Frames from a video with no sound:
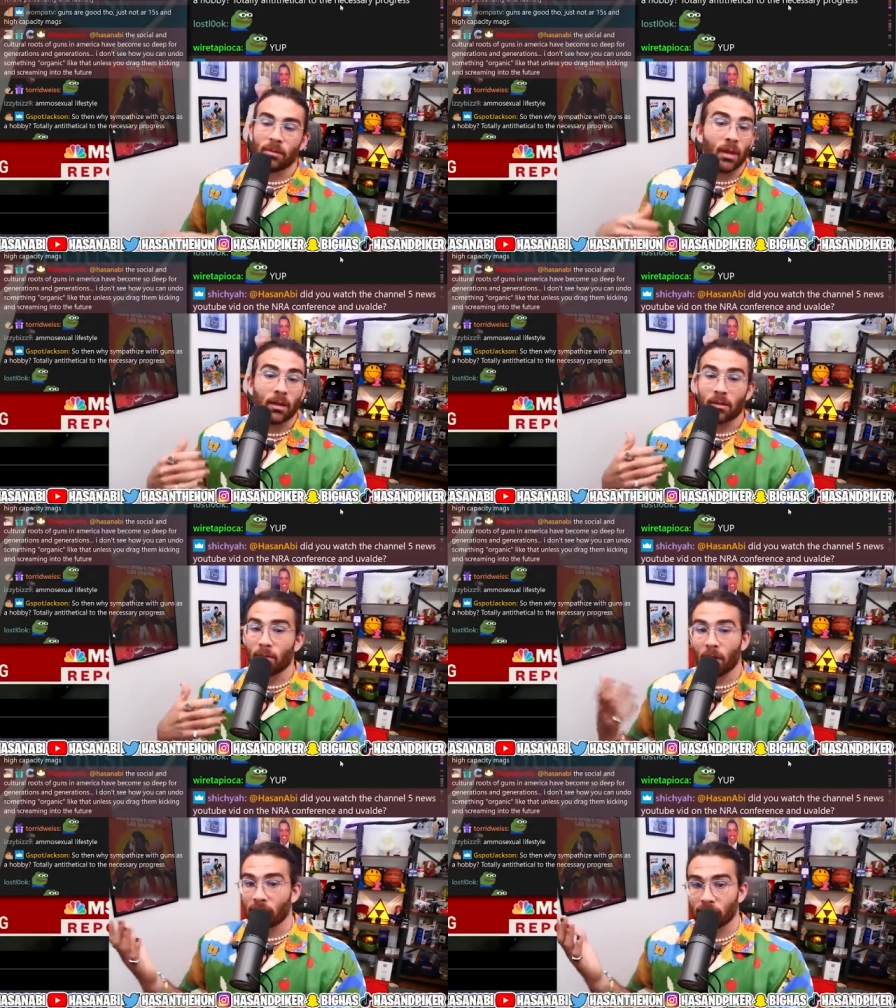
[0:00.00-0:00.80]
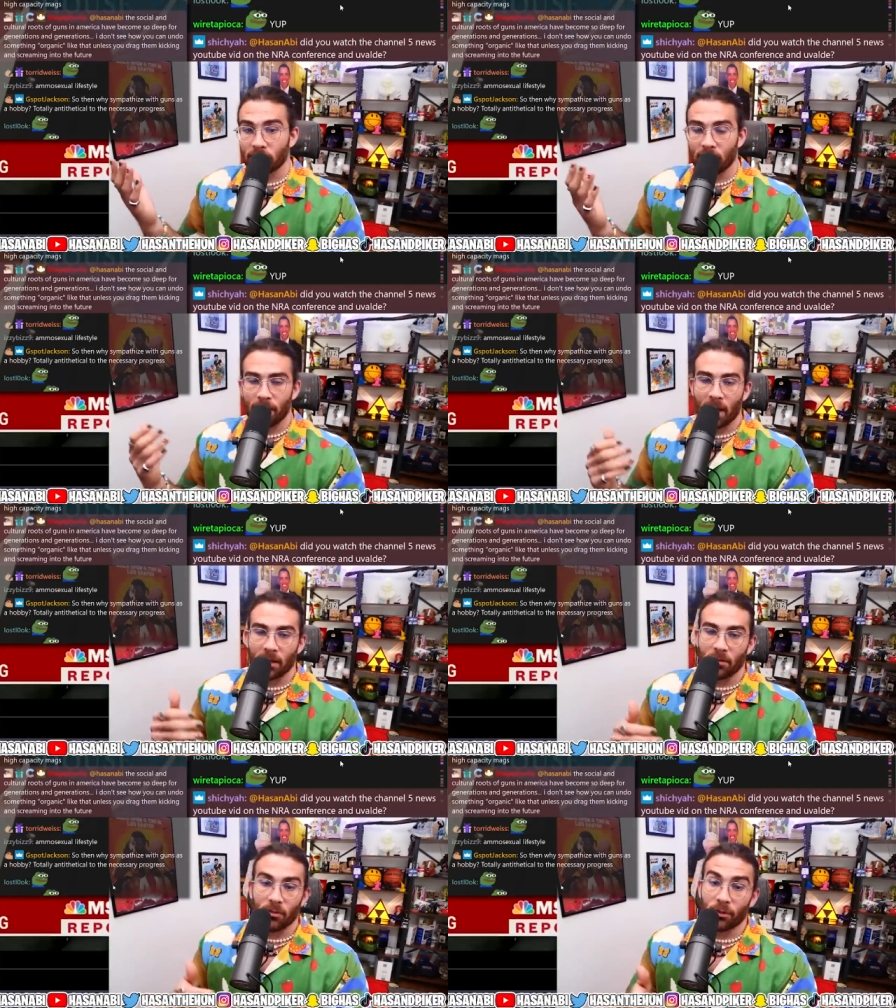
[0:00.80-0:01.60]
like the marvel
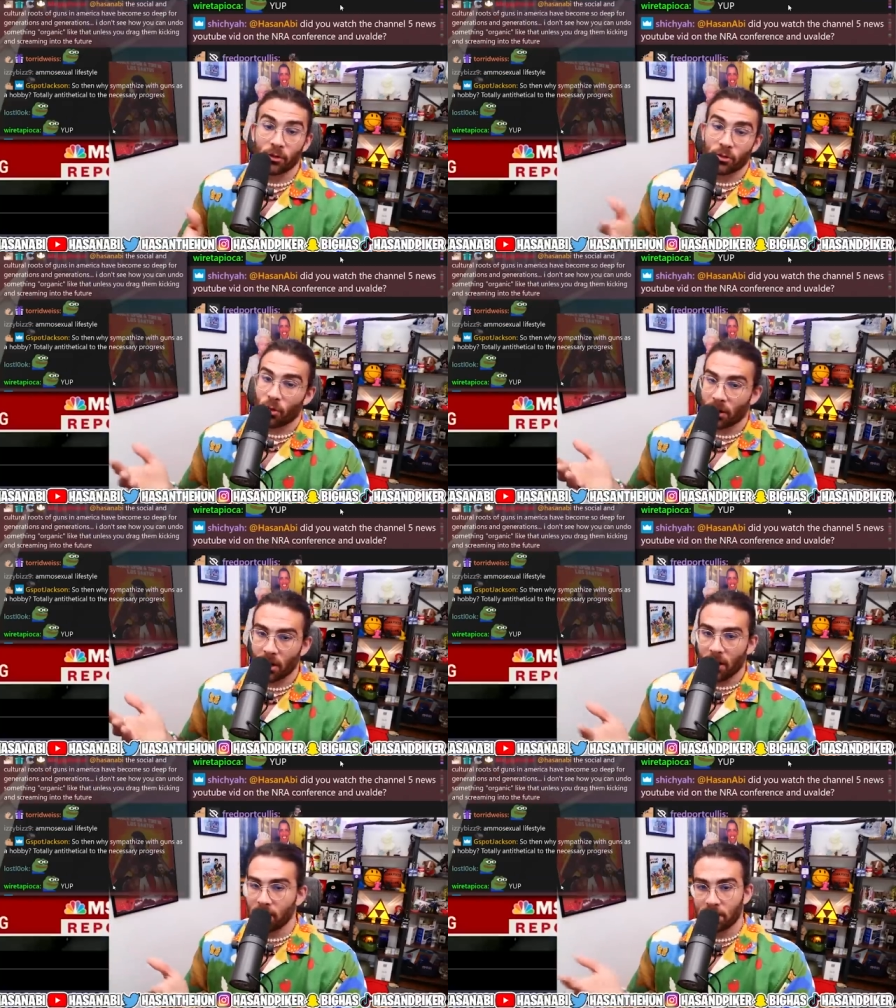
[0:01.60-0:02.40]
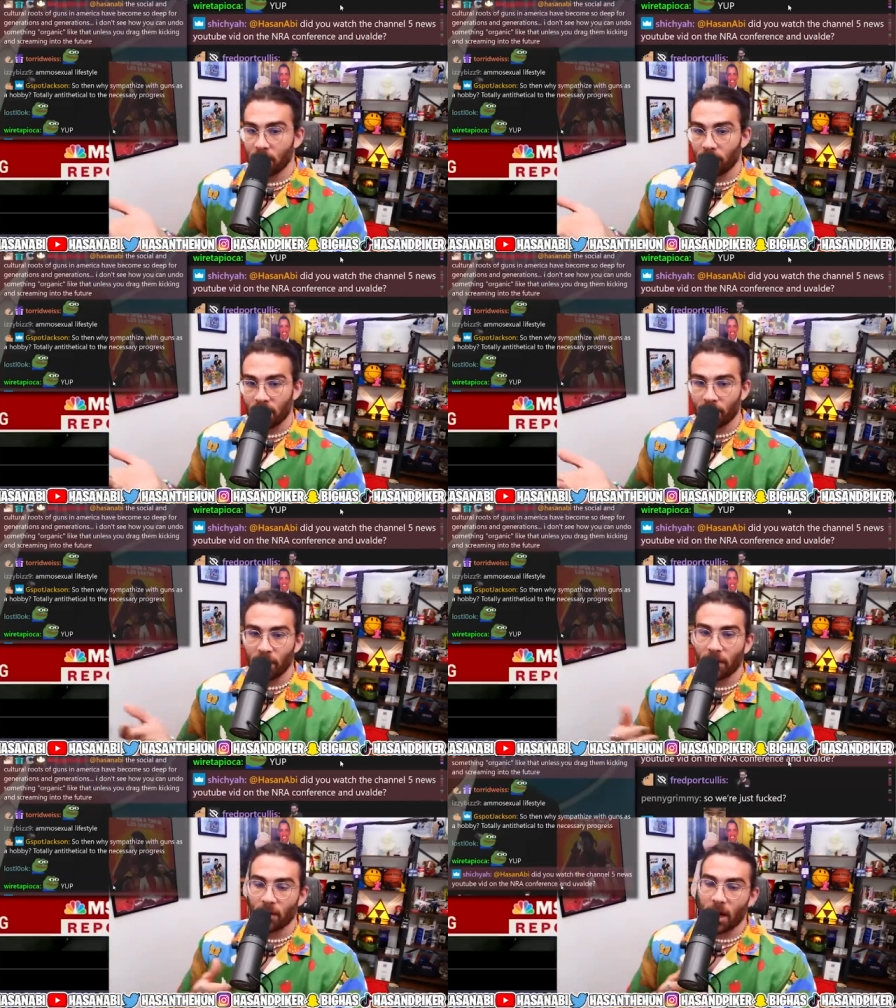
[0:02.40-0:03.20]
cinematic universe or guns no
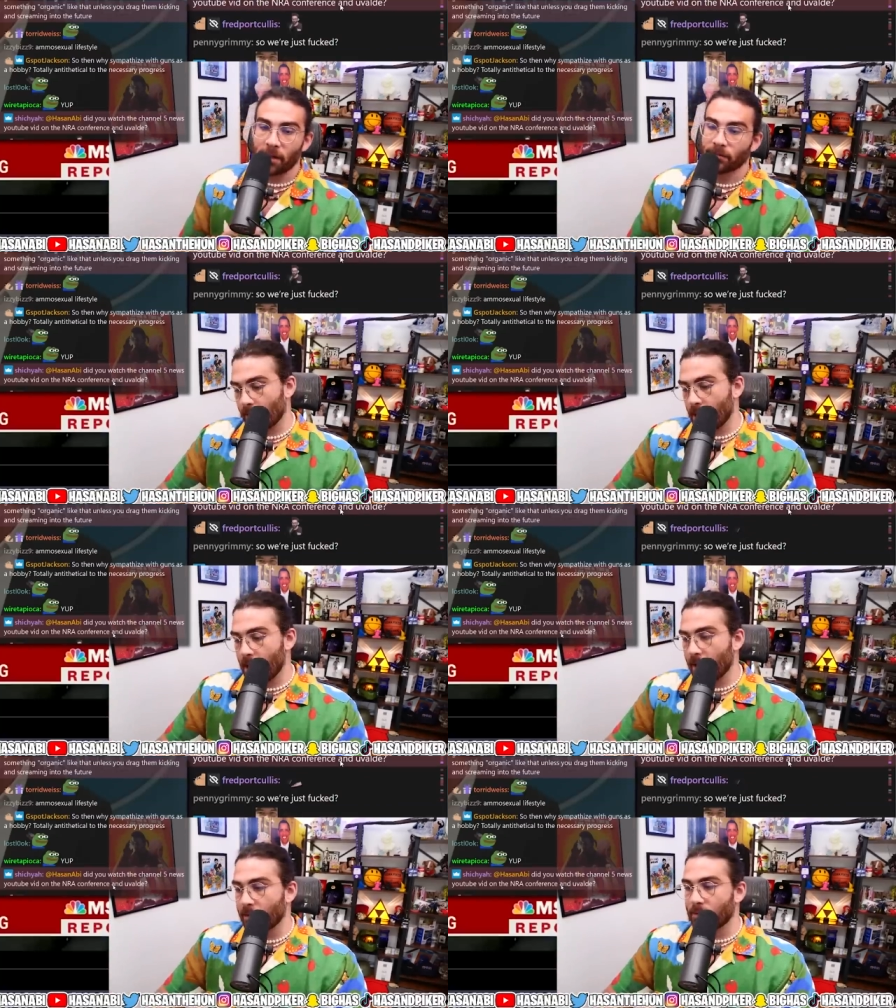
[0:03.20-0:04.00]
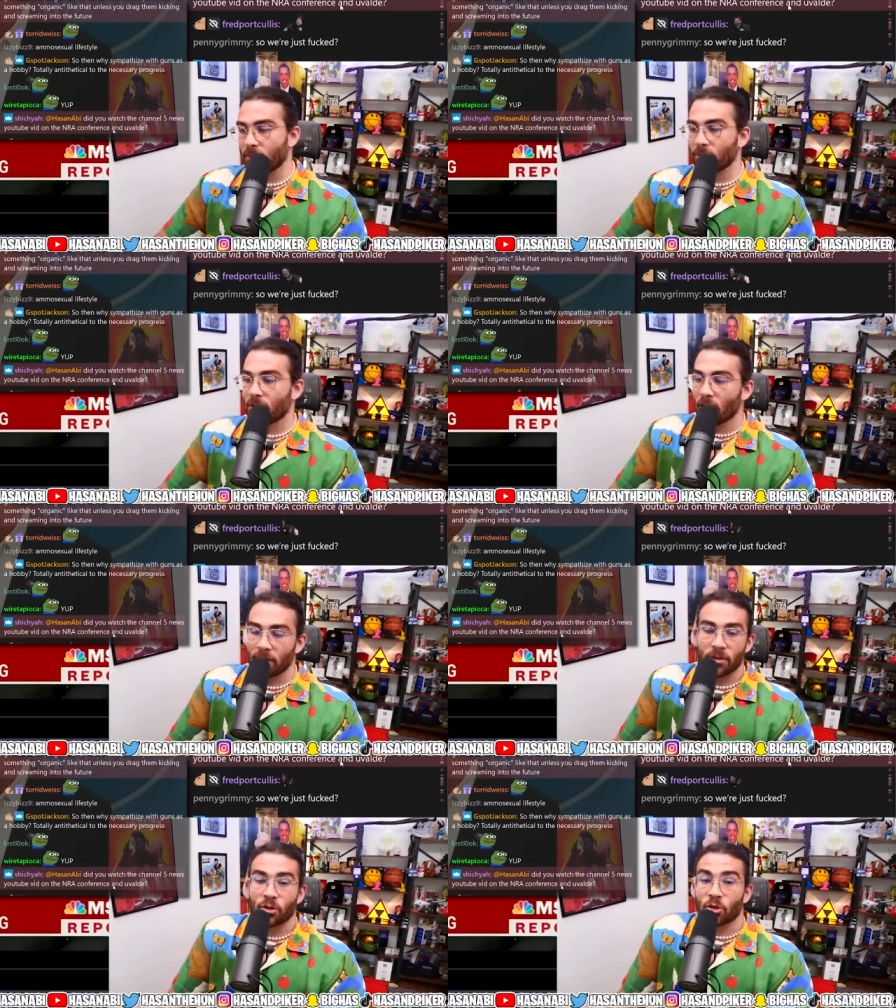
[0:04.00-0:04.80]
different right and
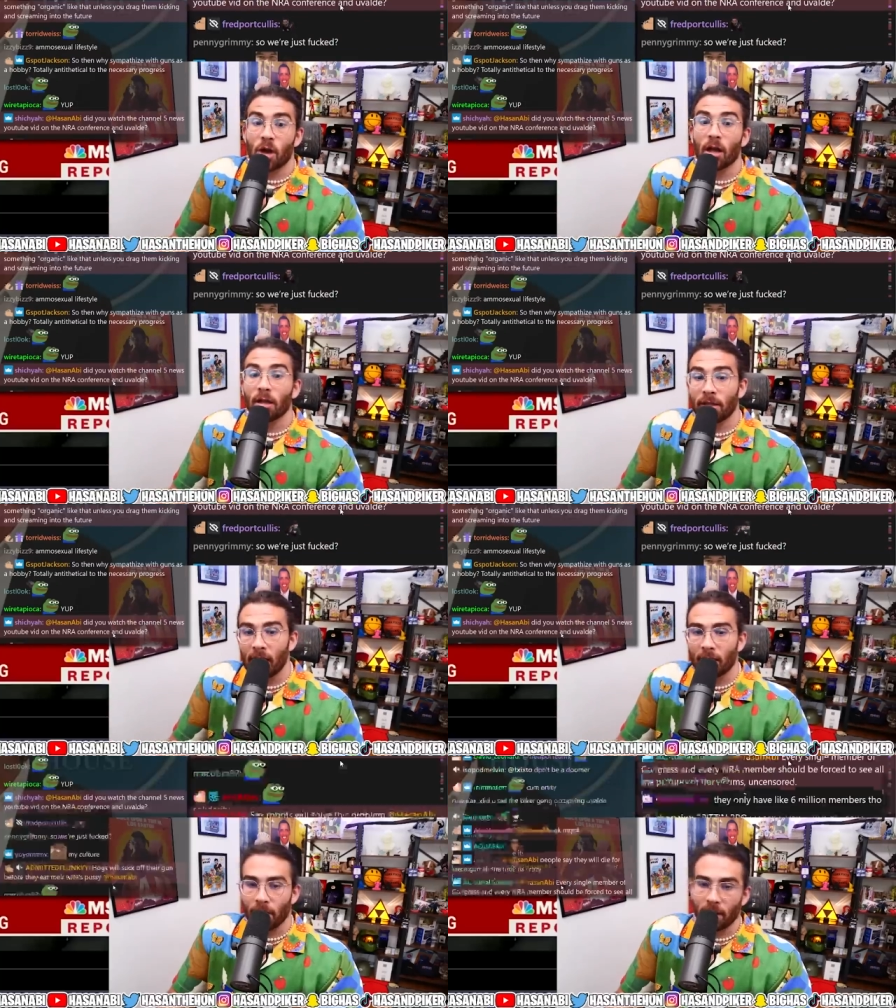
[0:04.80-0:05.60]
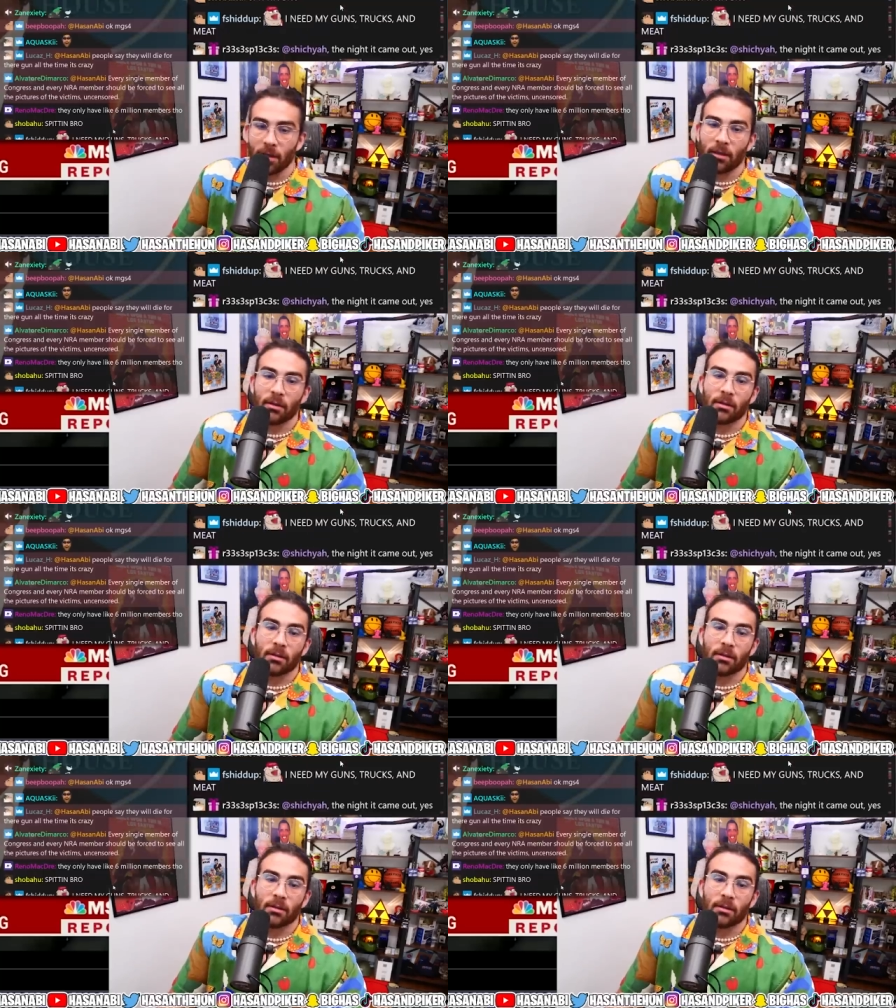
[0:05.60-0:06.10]
gun solidarity